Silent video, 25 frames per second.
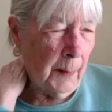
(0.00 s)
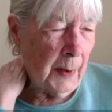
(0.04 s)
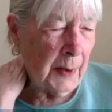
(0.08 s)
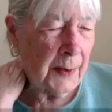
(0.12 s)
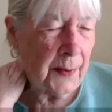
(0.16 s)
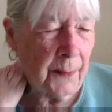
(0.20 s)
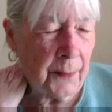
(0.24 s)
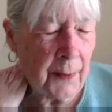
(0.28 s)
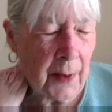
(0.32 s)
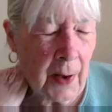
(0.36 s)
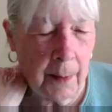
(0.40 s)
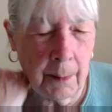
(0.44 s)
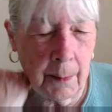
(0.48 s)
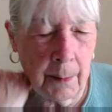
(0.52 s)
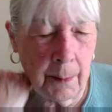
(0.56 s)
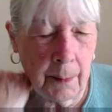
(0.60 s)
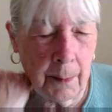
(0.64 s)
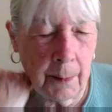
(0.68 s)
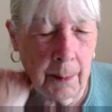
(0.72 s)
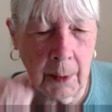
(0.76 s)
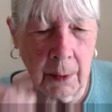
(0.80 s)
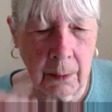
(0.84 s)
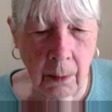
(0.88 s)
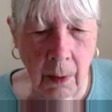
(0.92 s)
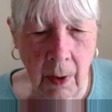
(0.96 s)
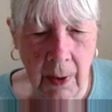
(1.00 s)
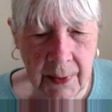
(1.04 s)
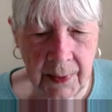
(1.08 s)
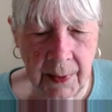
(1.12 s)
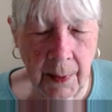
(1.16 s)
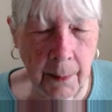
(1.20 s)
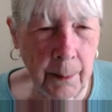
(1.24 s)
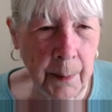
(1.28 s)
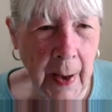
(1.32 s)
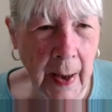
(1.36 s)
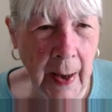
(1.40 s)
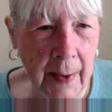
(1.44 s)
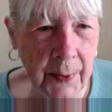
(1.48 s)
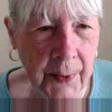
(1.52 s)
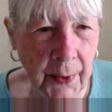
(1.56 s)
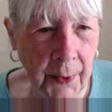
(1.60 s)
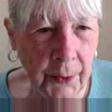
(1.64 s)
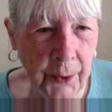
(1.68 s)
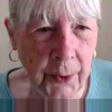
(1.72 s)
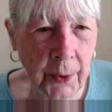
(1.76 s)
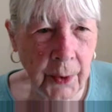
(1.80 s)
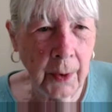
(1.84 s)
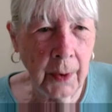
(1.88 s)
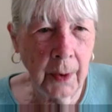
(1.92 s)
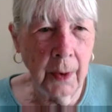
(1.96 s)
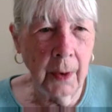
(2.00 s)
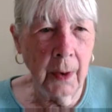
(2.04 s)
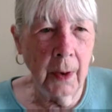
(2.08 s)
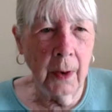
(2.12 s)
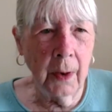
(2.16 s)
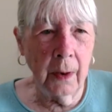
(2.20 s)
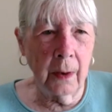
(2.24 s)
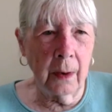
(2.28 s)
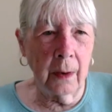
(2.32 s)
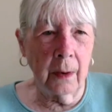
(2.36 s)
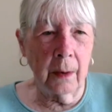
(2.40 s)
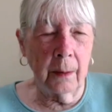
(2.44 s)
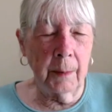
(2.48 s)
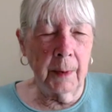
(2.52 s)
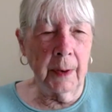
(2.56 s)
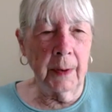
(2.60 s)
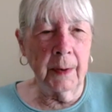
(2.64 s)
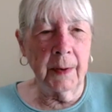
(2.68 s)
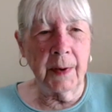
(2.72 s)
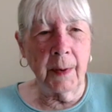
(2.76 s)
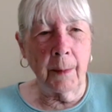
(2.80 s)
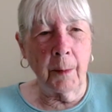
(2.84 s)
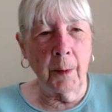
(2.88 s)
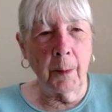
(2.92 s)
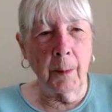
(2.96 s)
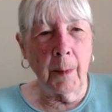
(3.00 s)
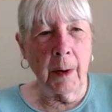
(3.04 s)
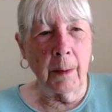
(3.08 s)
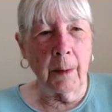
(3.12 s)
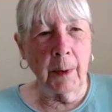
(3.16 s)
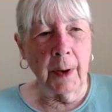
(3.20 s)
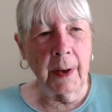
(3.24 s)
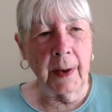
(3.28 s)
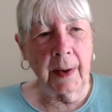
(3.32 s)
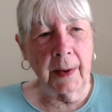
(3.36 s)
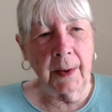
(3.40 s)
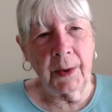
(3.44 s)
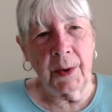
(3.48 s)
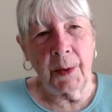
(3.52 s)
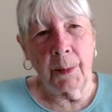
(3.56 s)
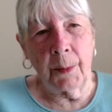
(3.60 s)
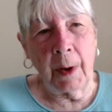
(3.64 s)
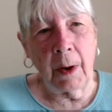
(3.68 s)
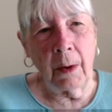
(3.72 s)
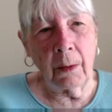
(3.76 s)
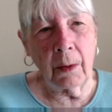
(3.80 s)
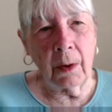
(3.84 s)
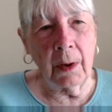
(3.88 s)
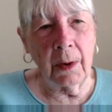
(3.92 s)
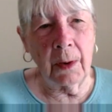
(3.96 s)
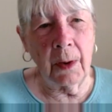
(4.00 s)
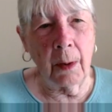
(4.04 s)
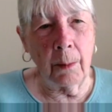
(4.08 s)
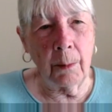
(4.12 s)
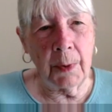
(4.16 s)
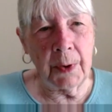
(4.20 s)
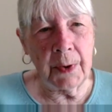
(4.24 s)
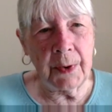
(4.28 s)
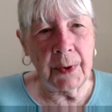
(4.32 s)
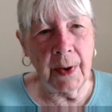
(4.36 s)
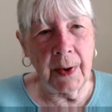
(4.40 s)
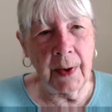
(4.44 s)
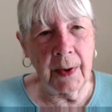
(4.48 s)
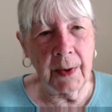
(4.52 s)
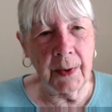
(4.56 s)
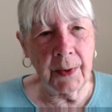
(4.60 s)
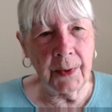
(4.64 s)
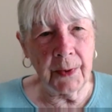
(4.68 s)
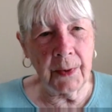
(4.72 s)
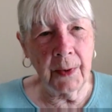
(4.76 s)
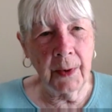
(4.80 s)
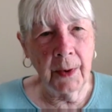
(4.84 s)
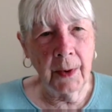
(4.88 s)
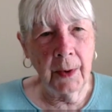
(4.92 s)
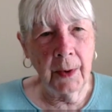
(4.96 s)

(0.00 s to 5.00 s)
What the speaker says: must have come across some passage in some of my readings about Columbus and his